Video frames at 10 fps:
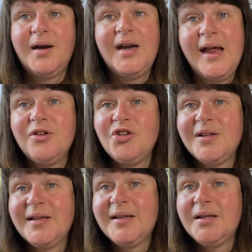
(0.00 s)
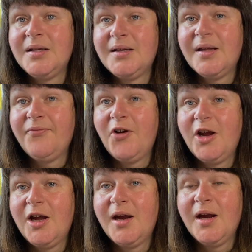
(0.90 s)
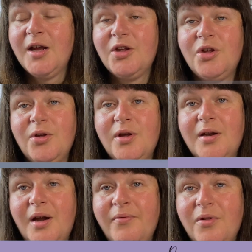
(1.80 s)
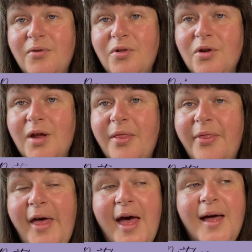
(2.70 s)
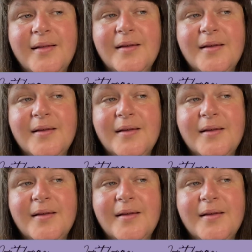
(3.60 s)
nature scenes for you, so you can have a little look at that.